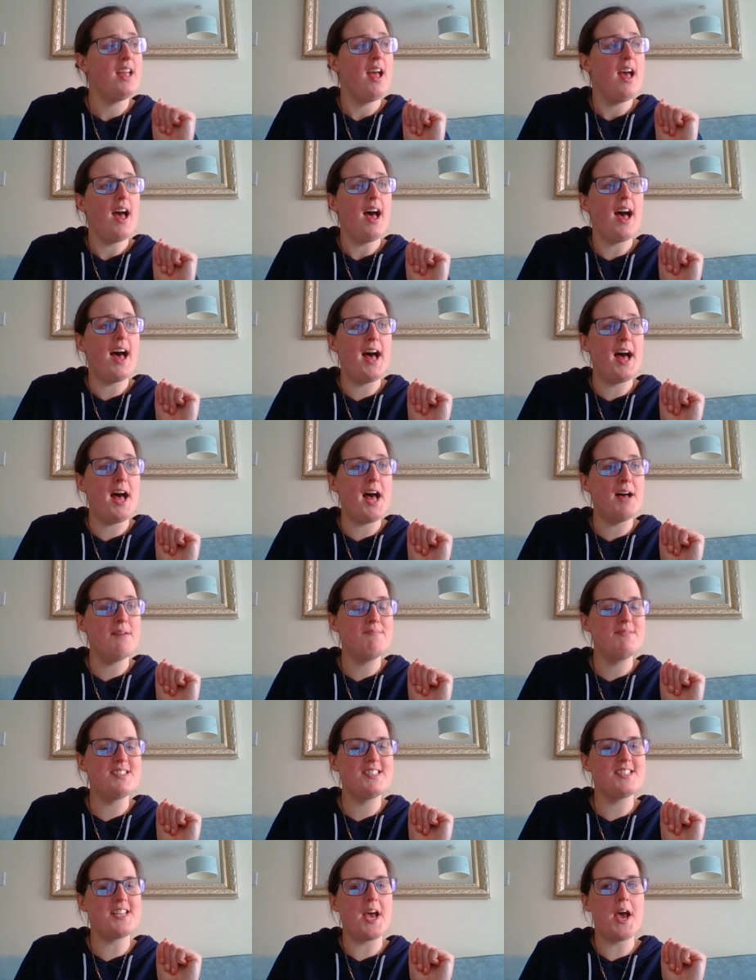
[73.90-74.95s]
Um,
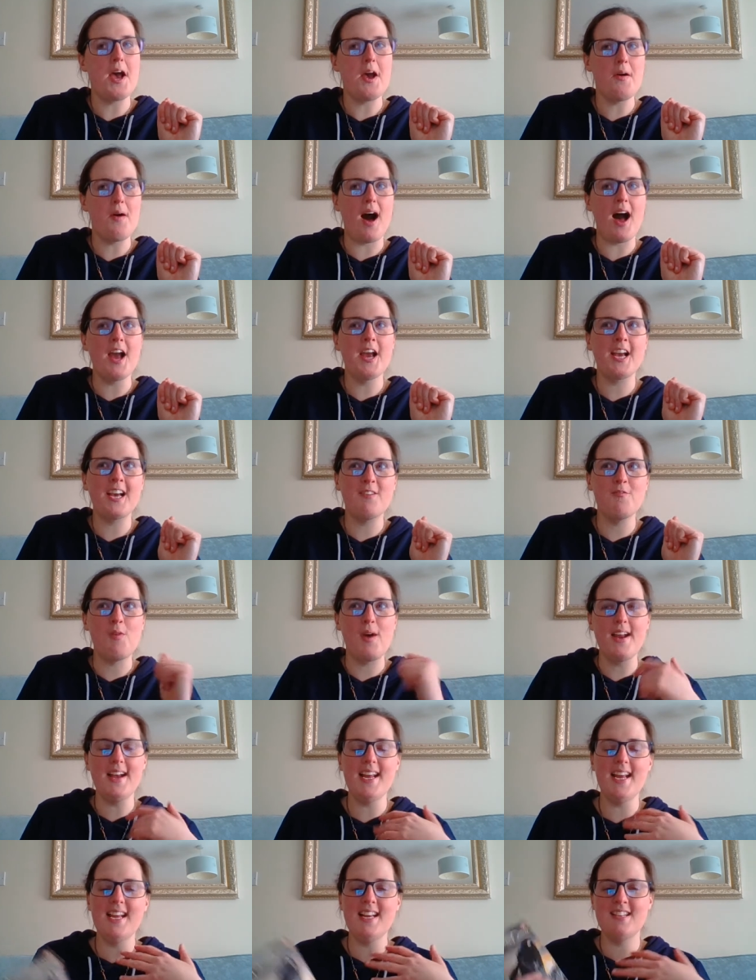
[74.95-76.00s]
so I went
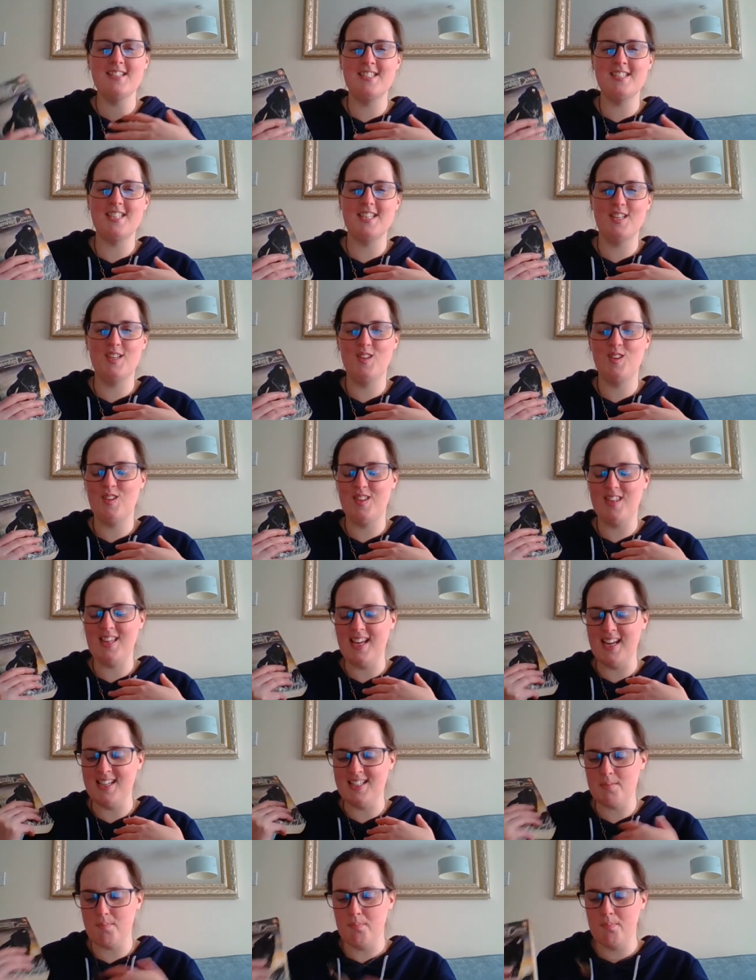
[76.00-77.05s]
into
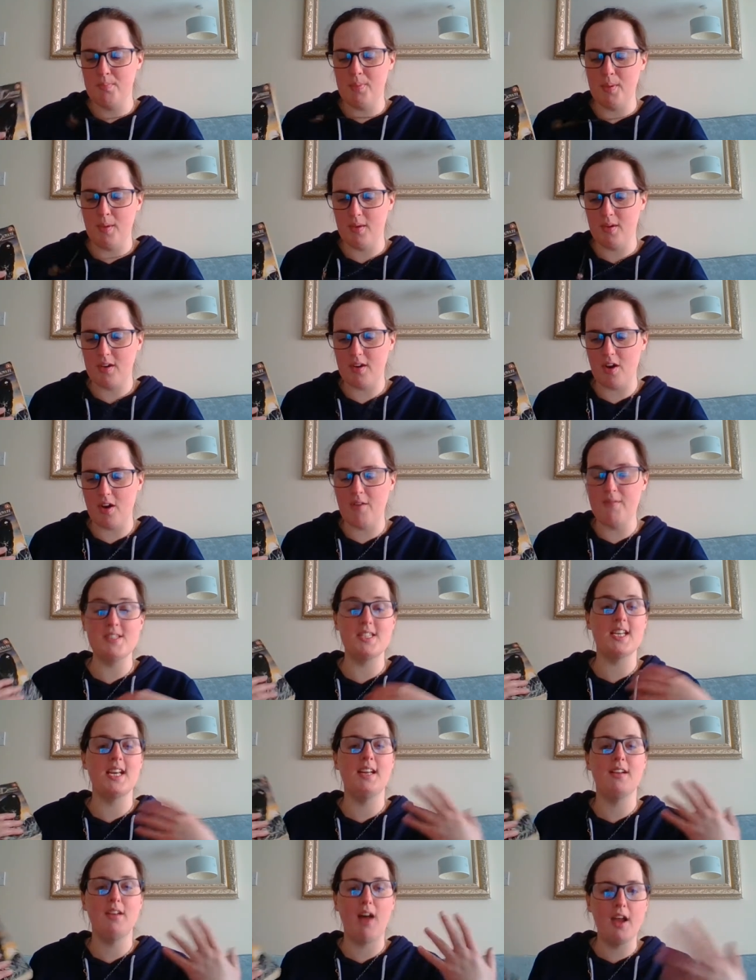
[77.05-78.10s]
this book,
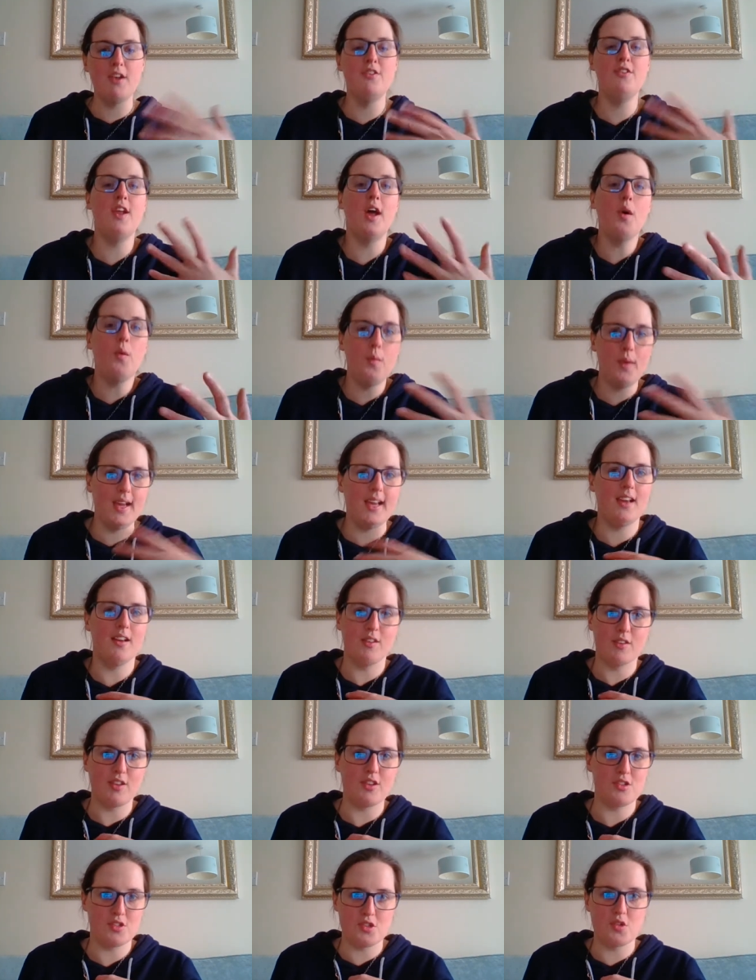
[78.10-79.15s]
obviously knowing
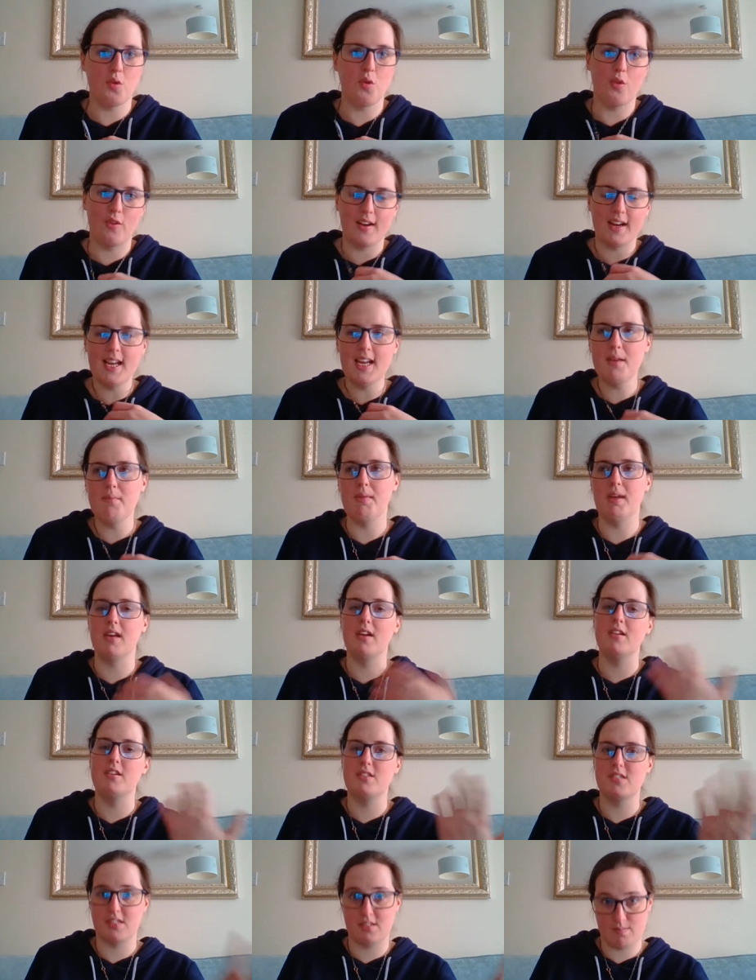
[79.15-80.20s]
the story
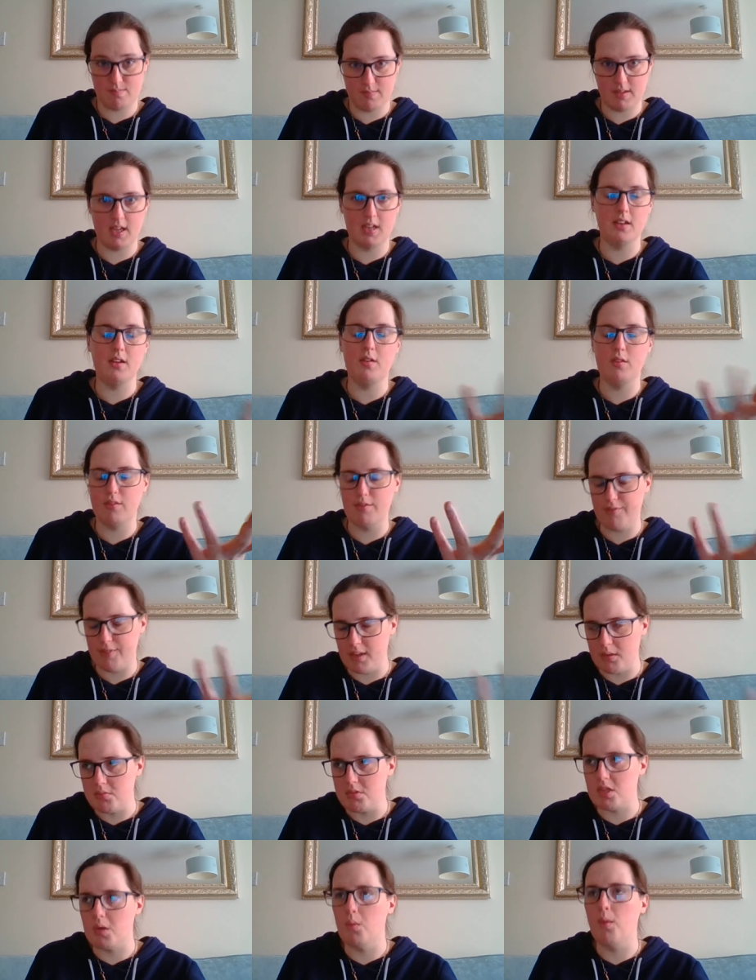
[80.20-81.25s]
because I know the film
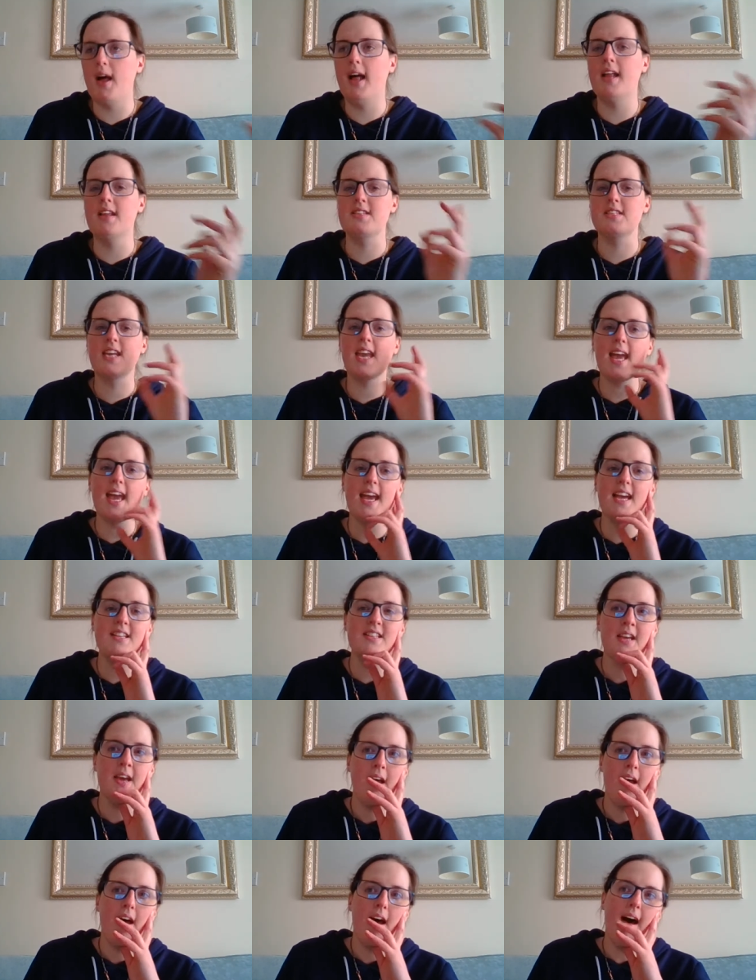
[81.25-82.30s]
so well as a kid,
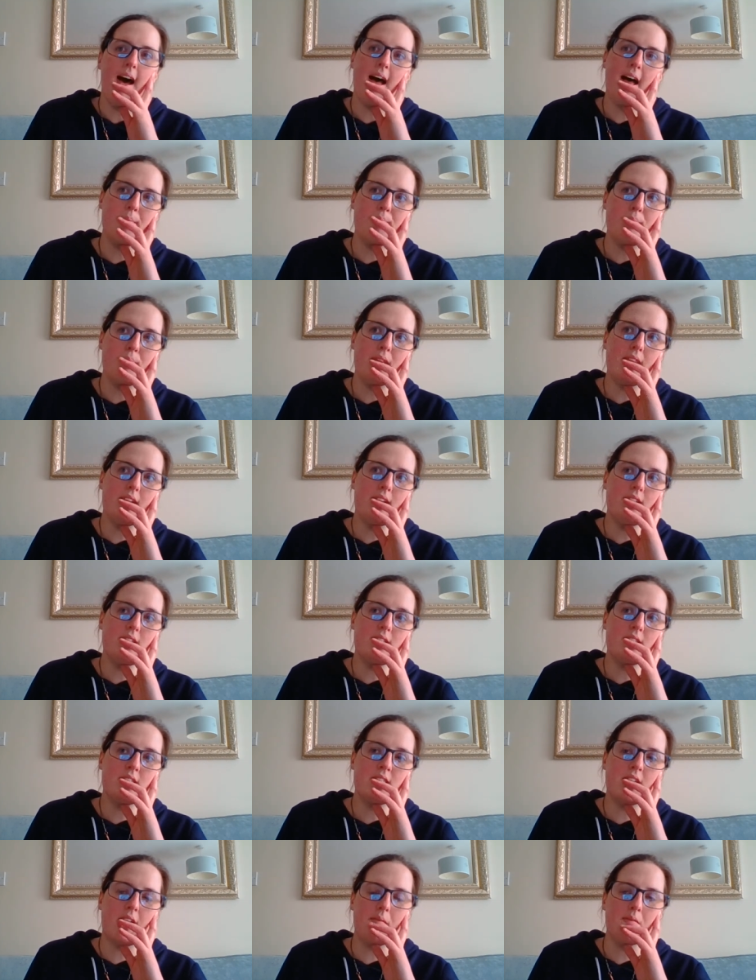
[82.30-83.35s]
um, but then at the
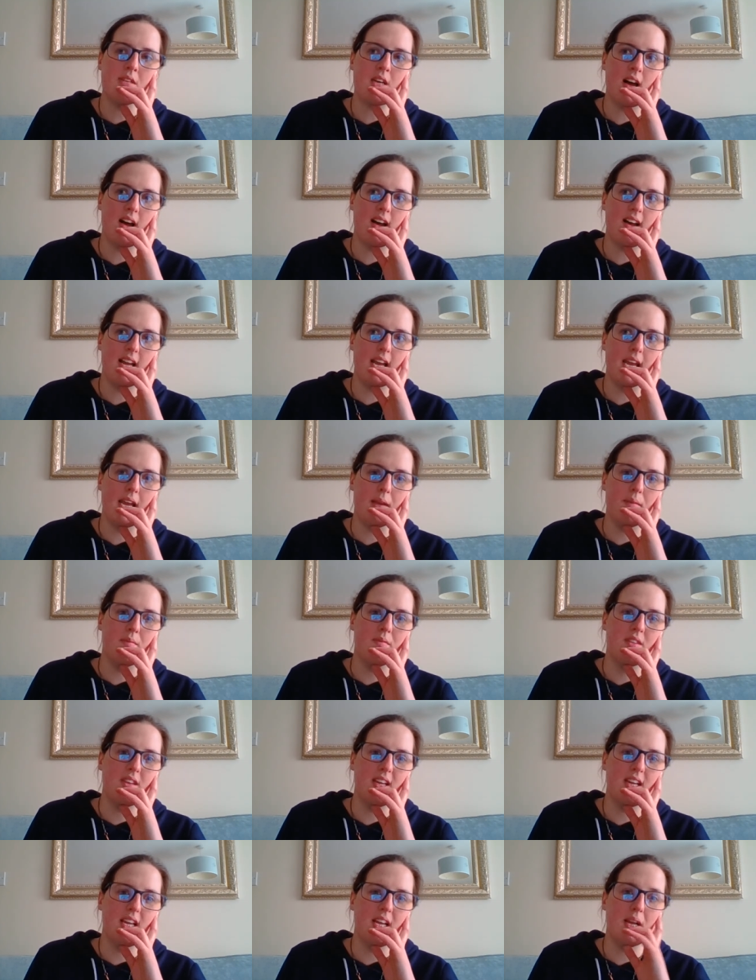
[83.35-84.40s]
same time,
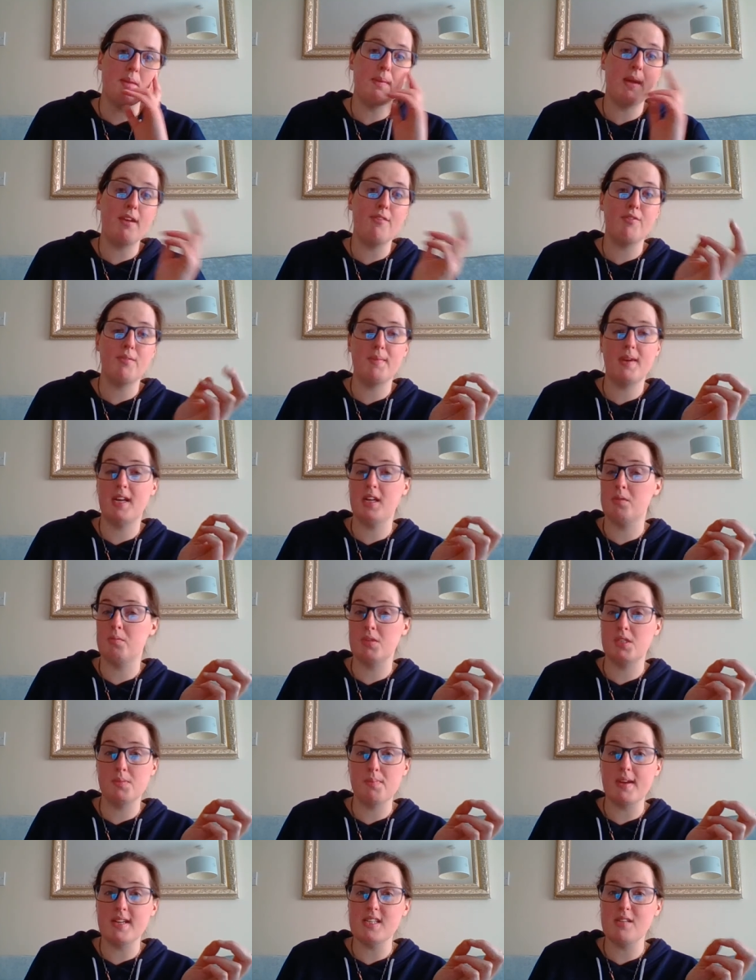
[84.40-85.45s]
thinking about it from an adult
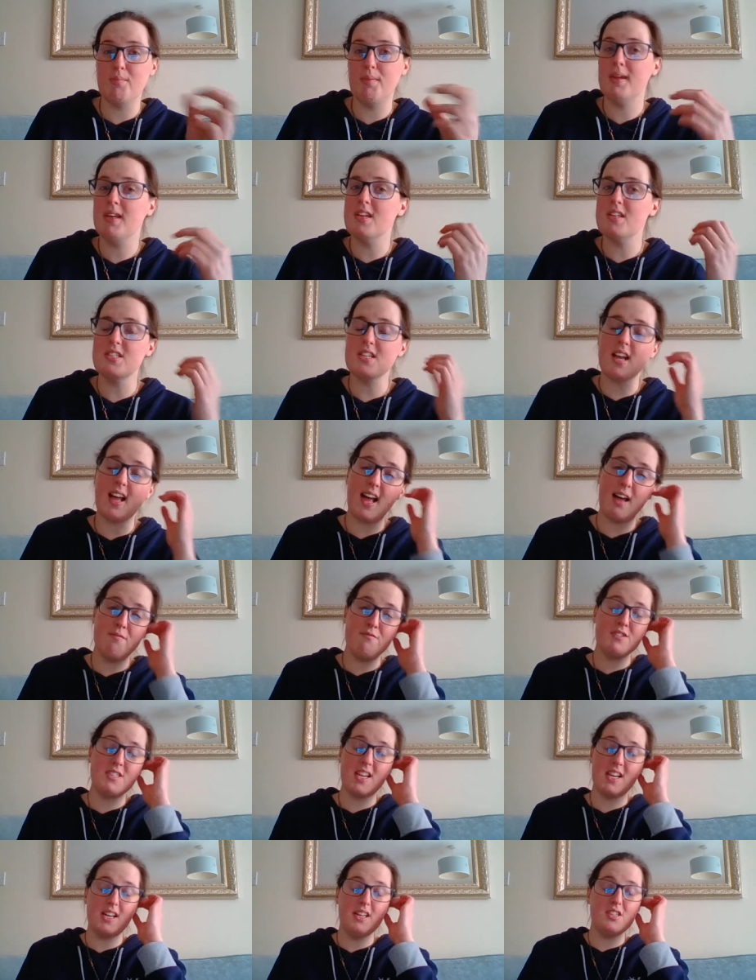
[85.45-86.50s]
perspective, because I've
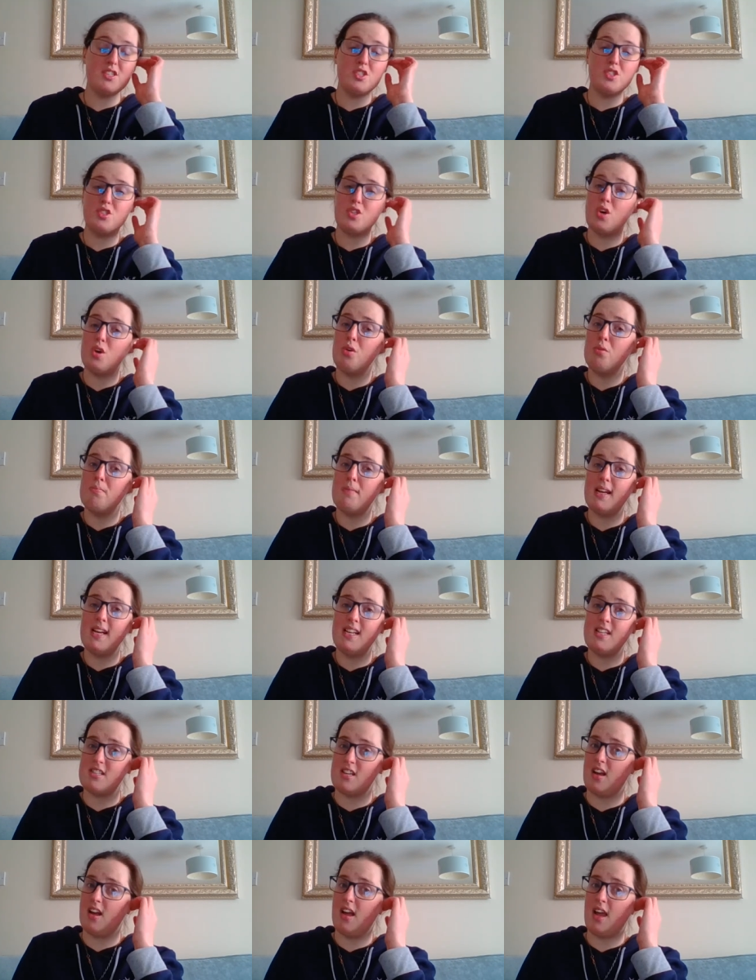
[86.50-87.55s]
said it so many
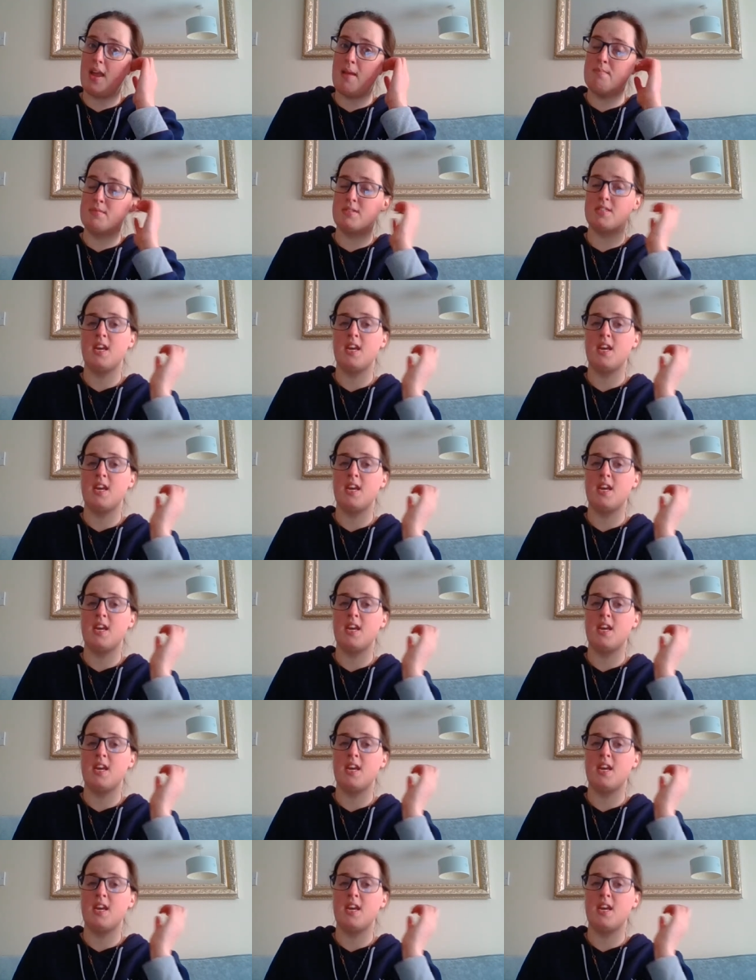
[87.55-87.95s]
times